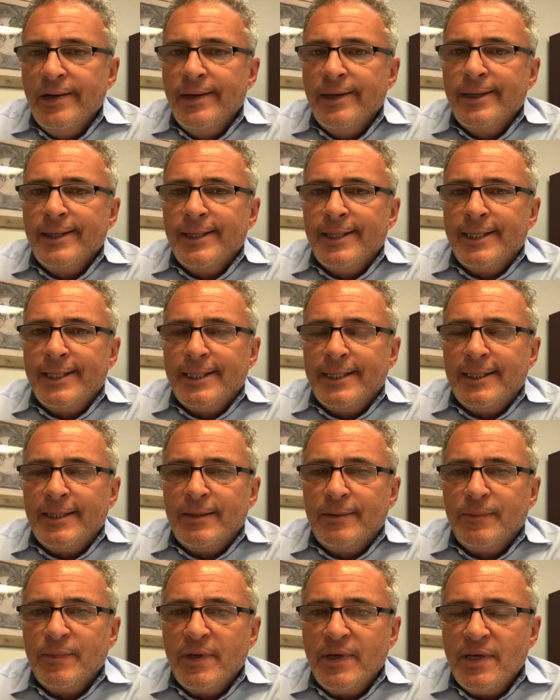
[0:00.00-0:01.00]

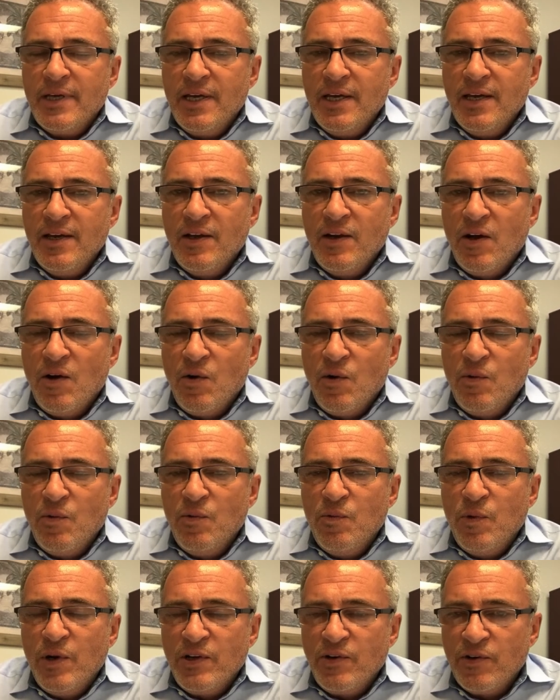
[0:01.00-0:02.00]

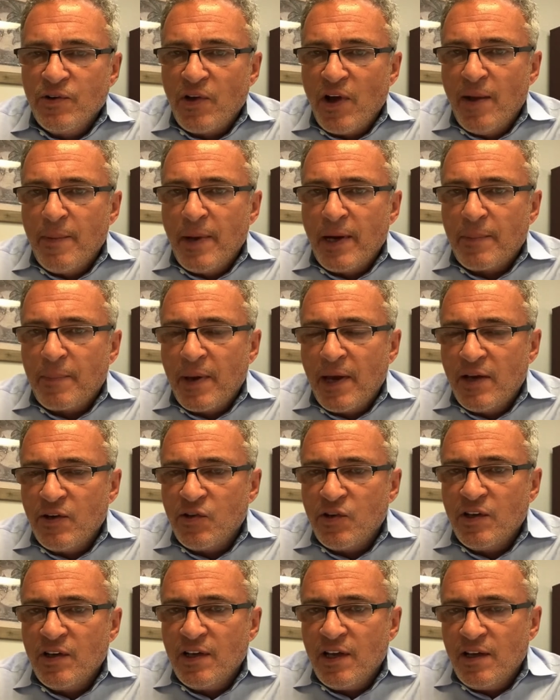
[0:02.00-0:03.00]
When you're a diabetic
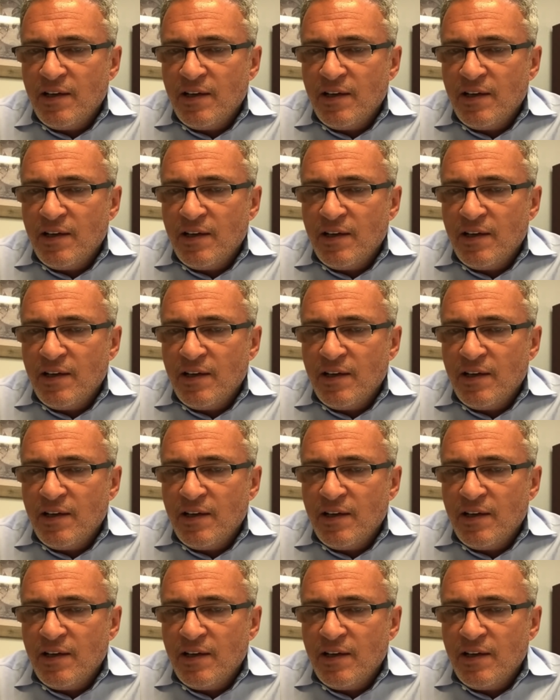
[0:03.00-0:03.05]
patient,